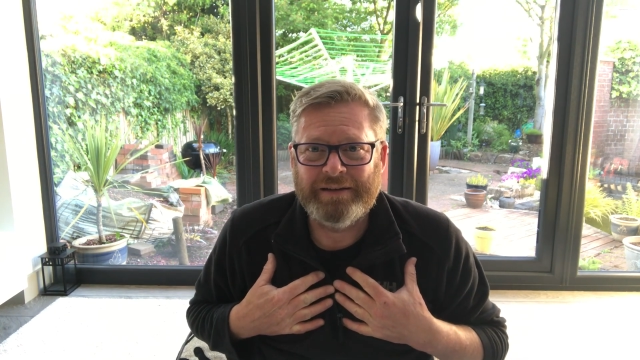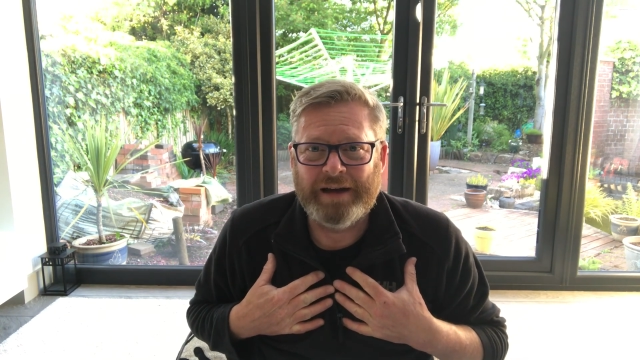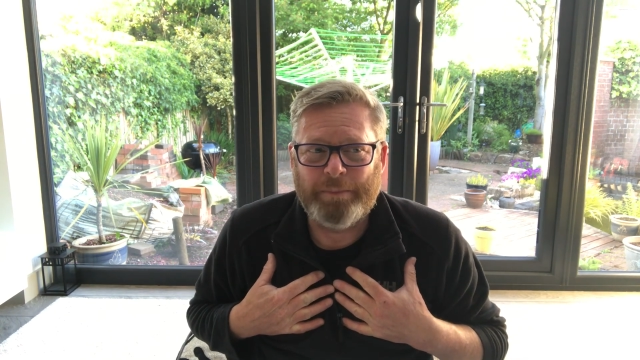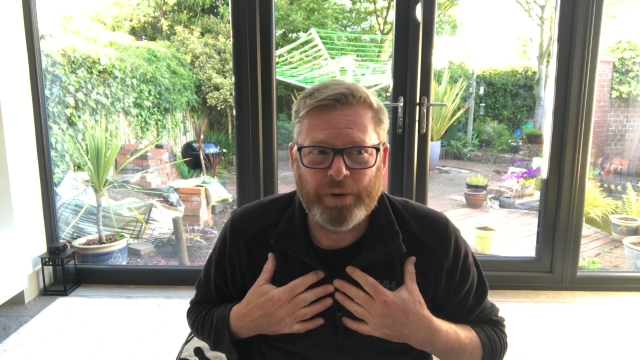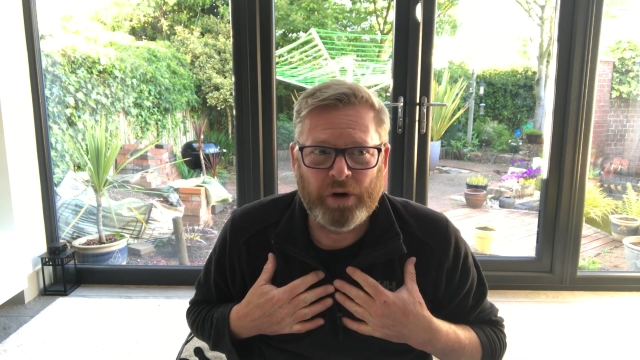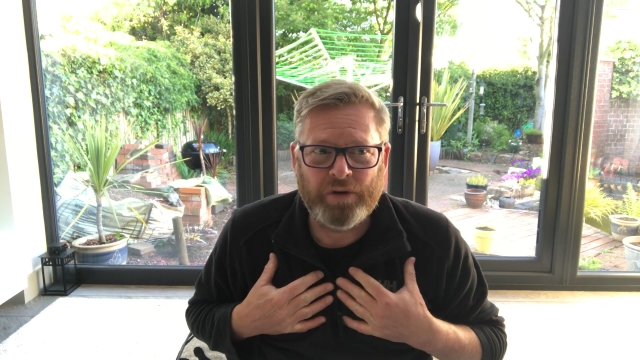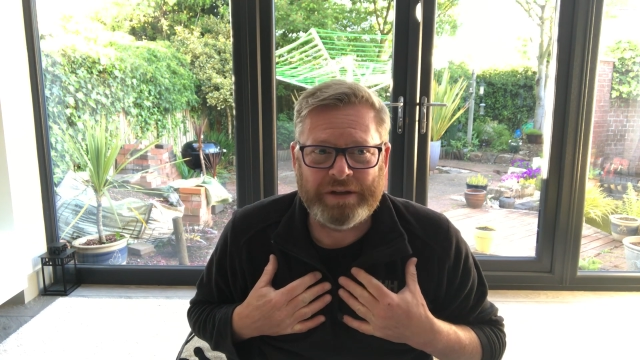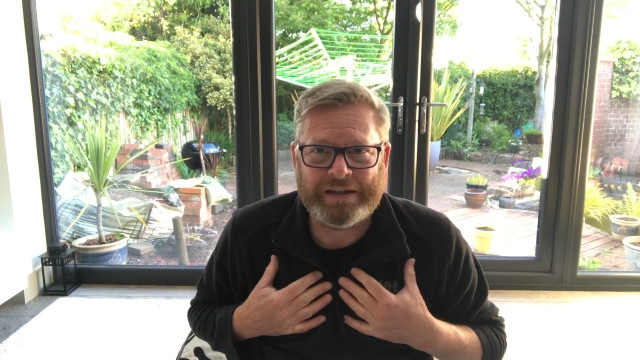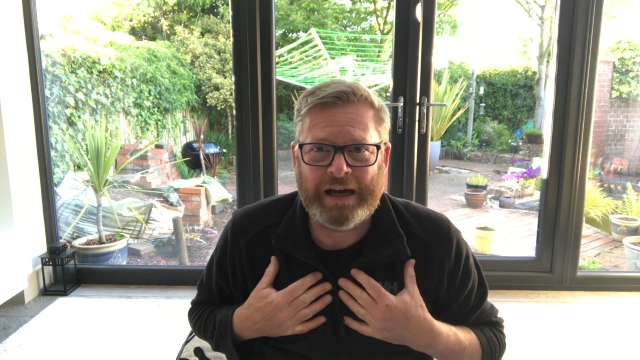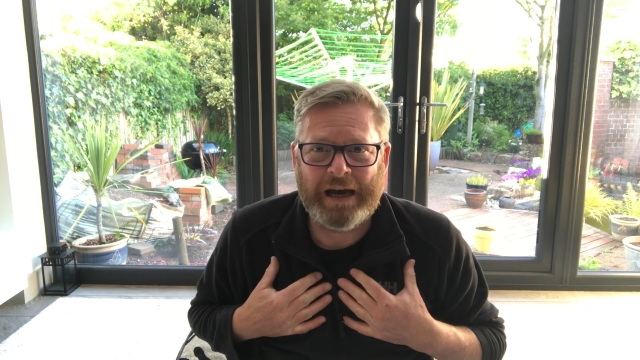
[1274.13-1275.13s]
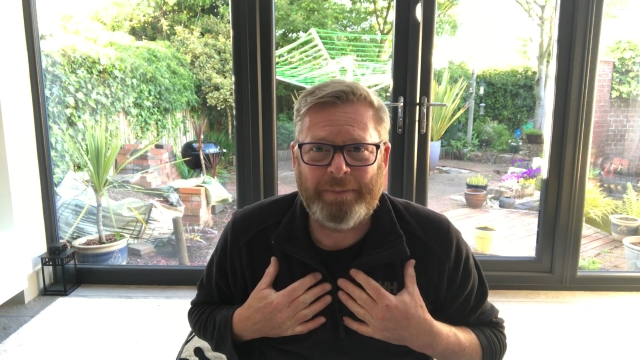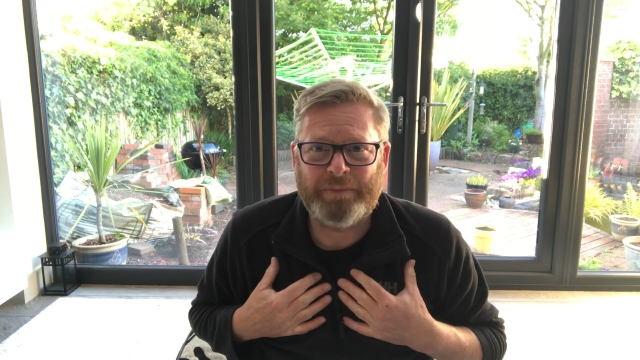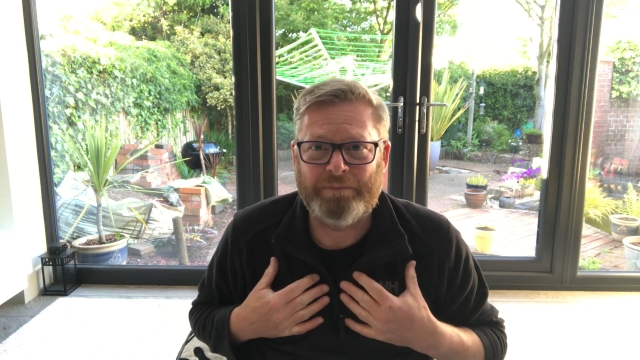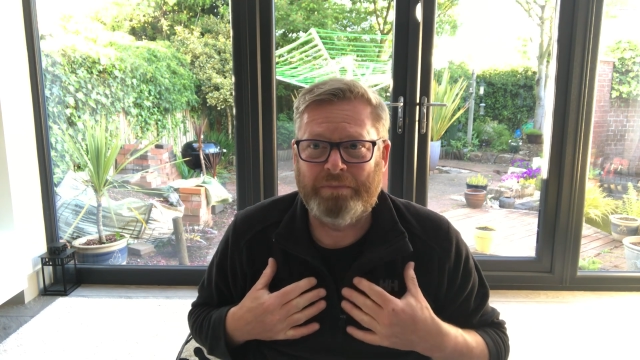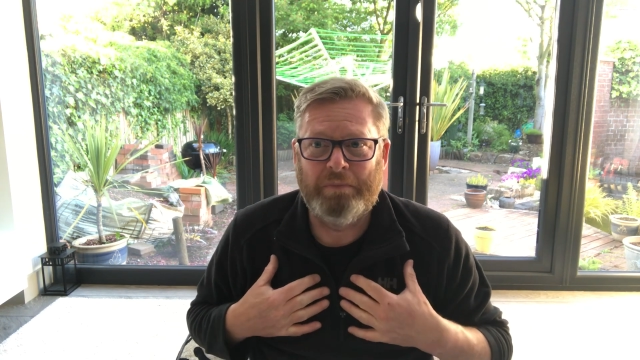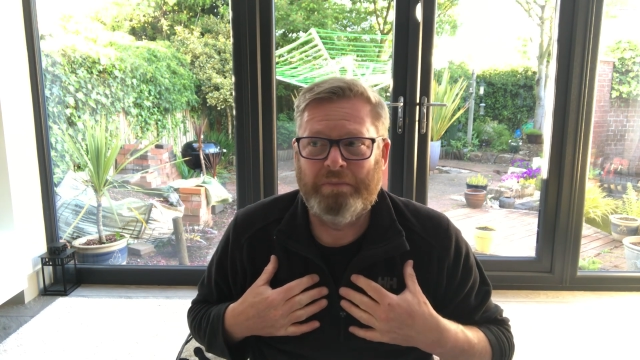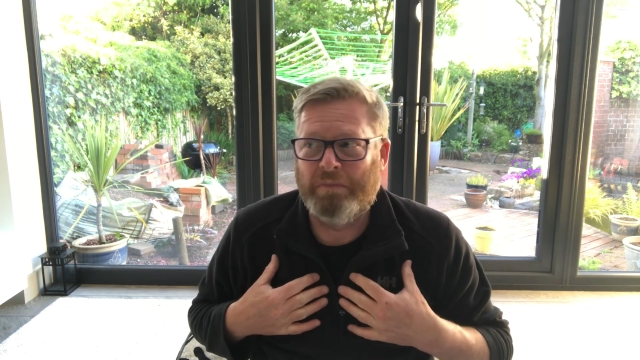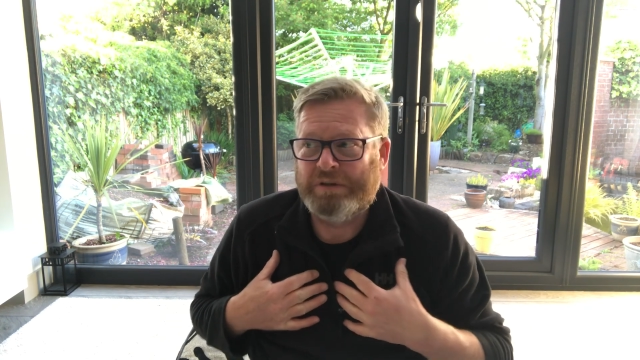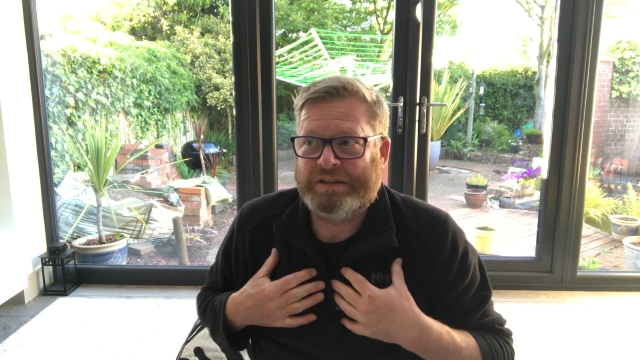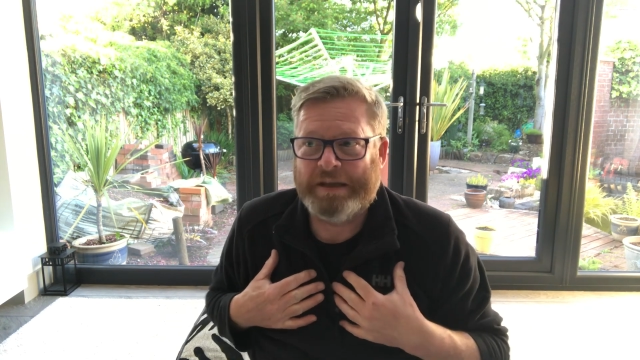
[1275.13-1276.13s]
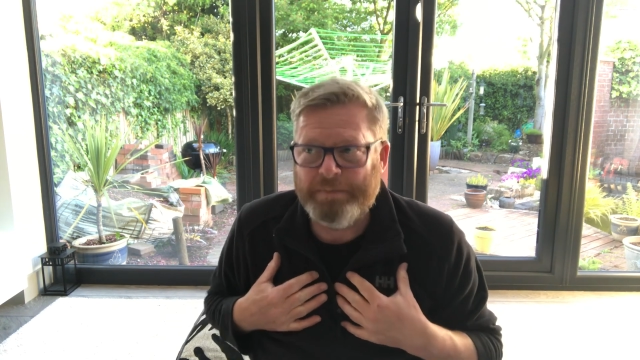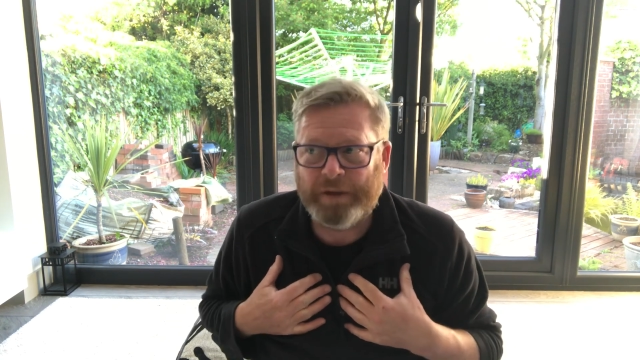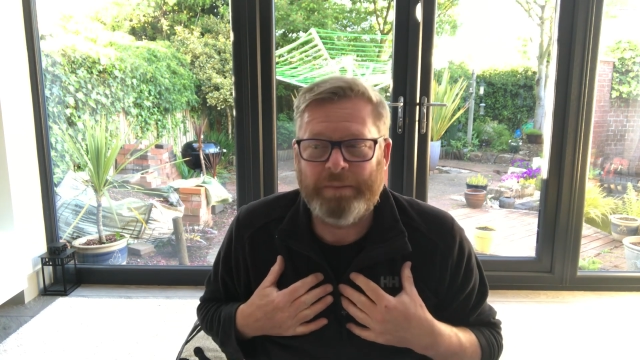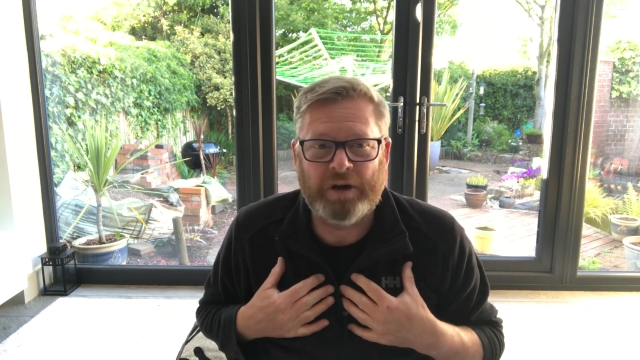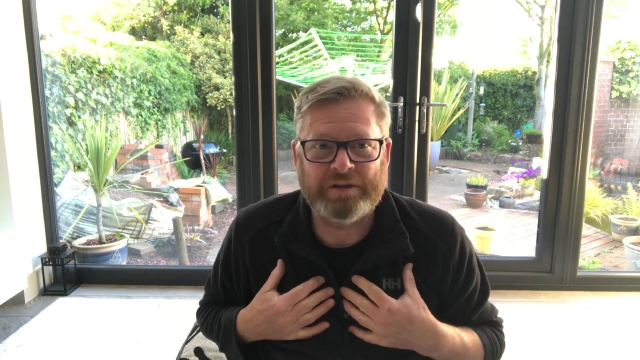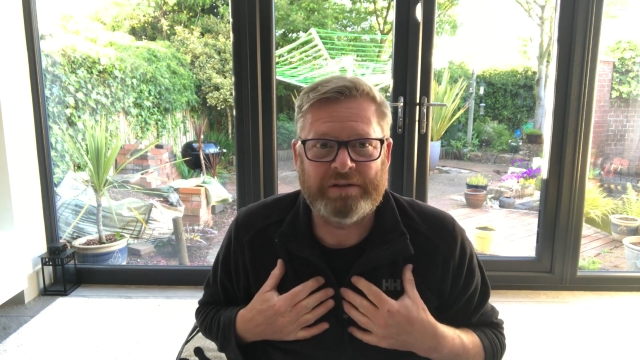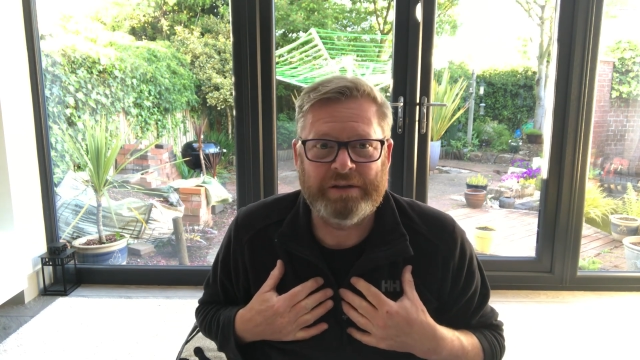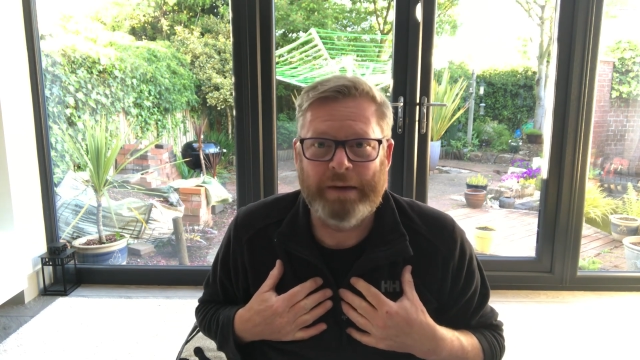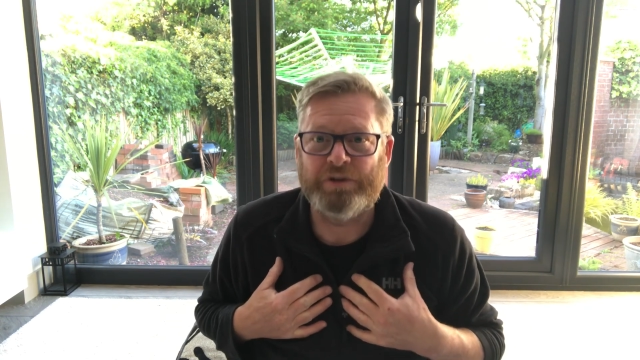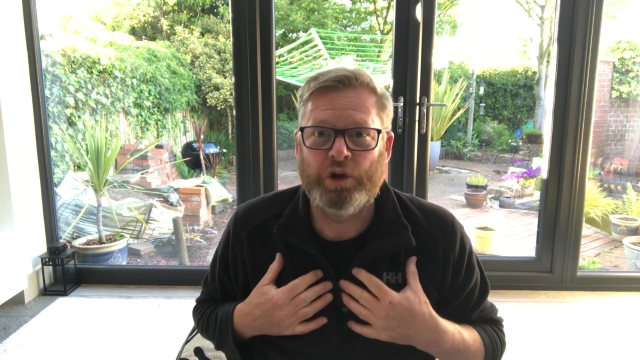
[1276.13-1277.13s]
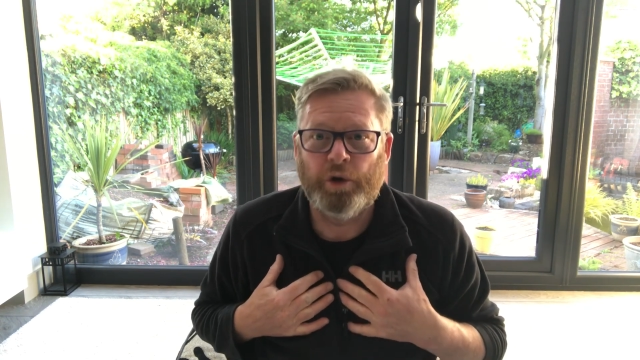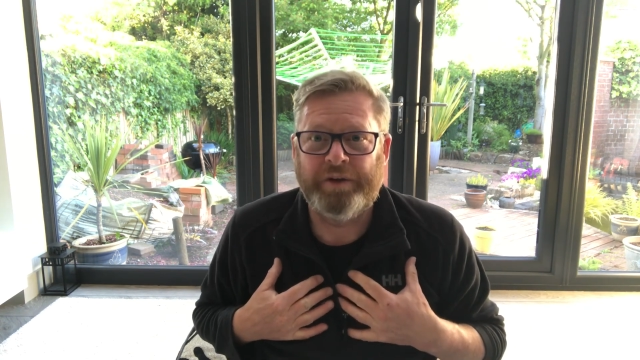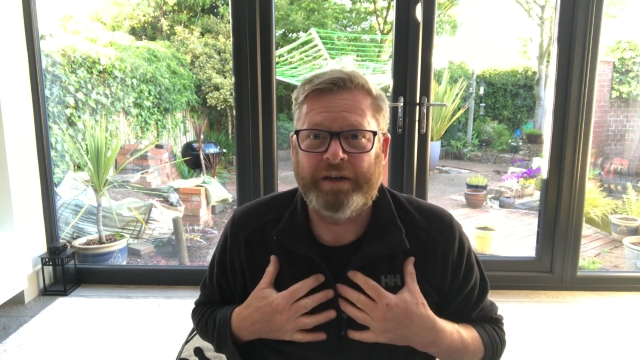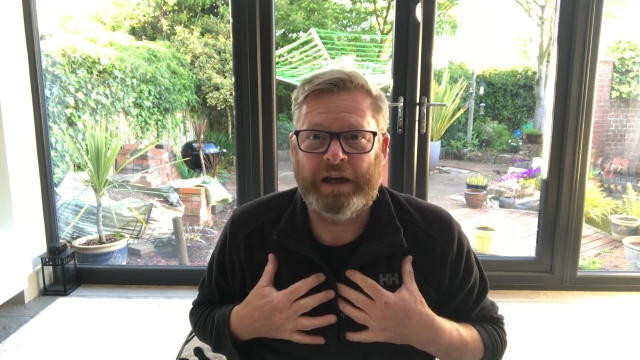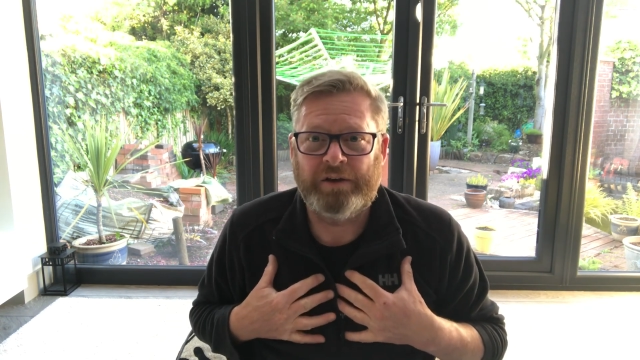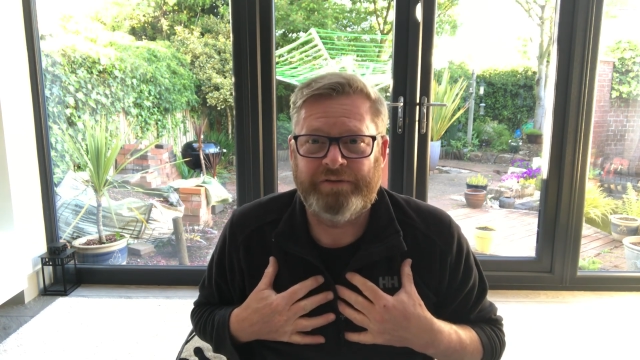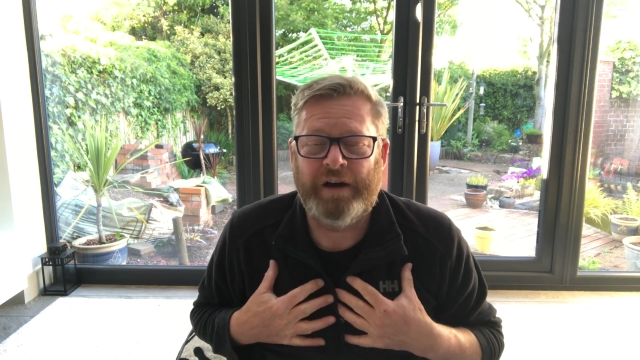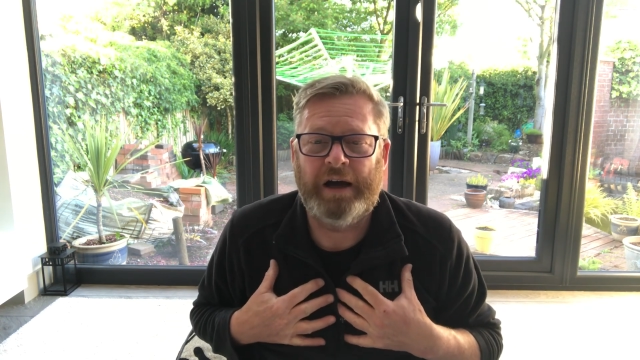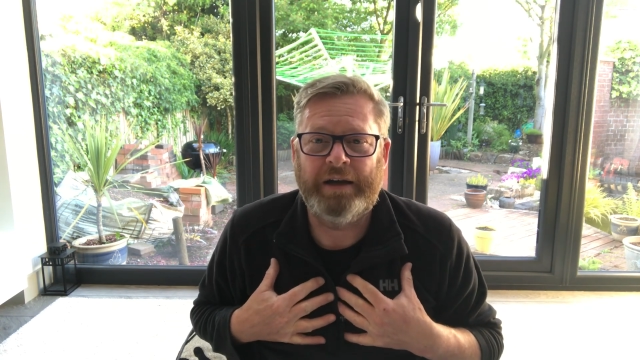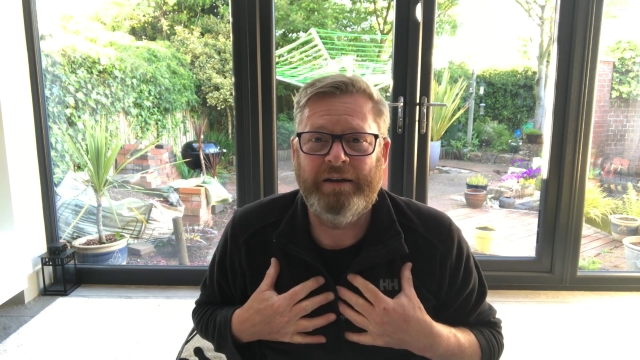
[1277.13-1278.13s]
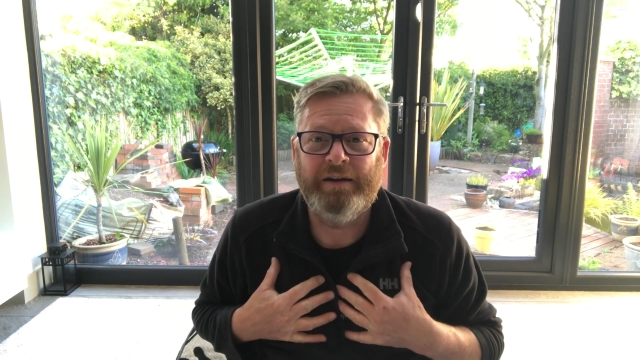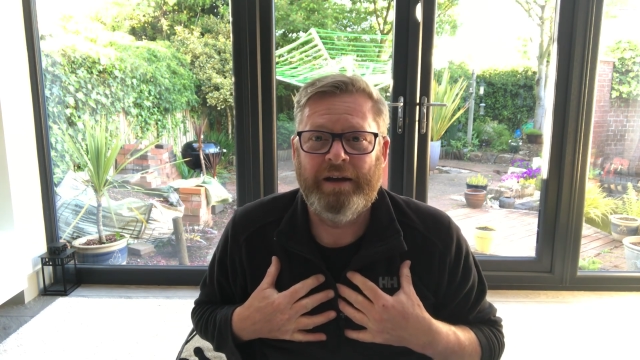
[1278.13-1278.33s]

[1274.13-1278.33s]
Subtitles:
I bought the tarp simply because it was the only thing I could find